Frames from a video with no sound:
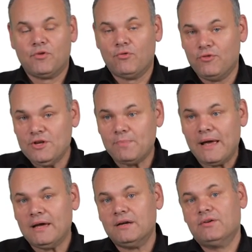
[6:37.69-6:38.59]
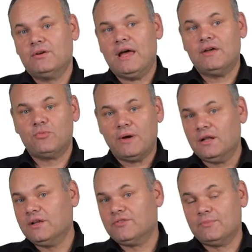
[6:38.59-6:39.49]
feedback, as
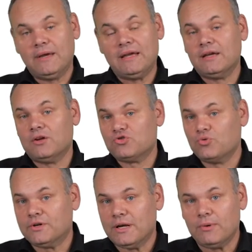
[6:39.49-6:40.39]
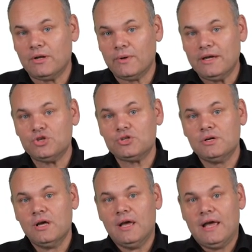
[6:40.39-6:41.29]
well as making a short
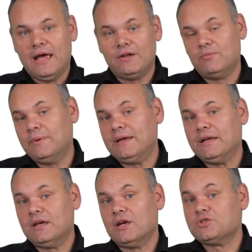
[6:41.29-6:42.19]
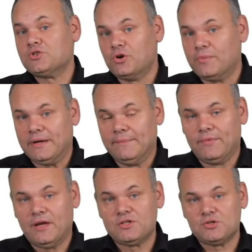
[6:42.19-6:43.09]
evaluation and making a survey.
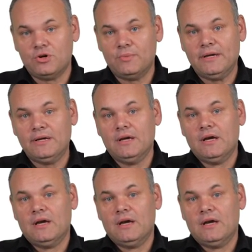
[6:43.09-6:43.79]
A survey